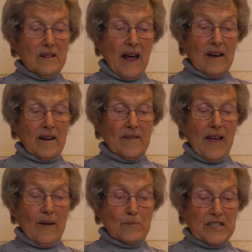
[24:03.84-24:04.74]

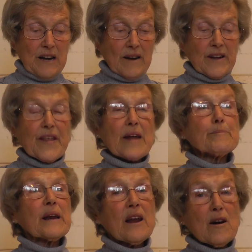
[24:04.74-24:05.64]
that was done, and then
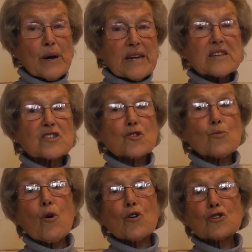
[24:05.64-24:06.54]
below it is the
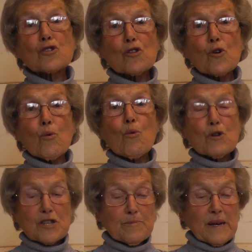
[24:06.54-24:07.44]
Wandle
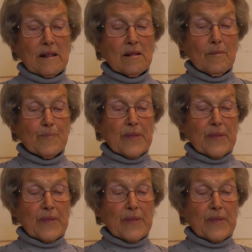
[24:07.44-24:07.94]
Watermill,